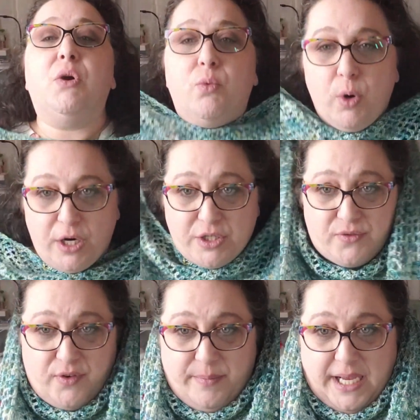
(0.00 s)
Works
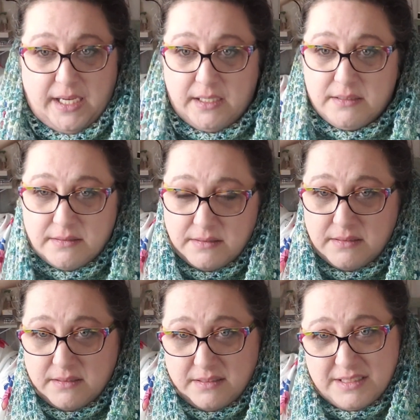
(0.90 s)
for me.
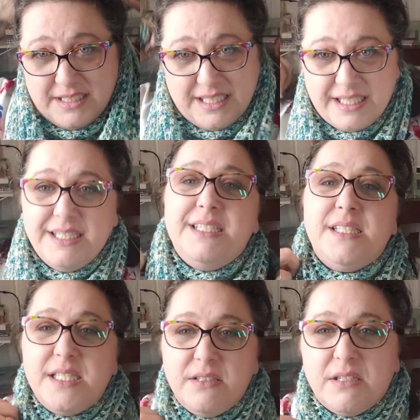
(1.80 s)

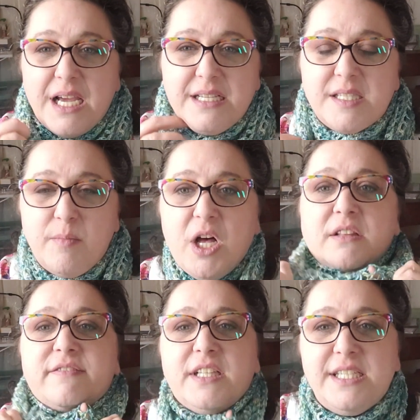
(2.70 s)
It's still kind of
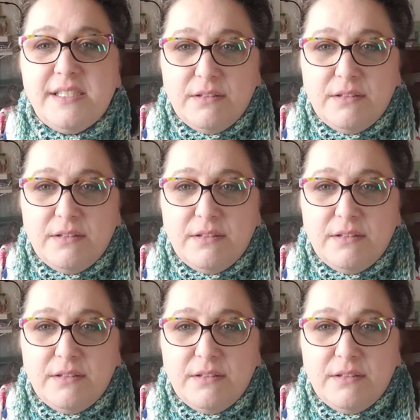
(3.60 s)
small for this.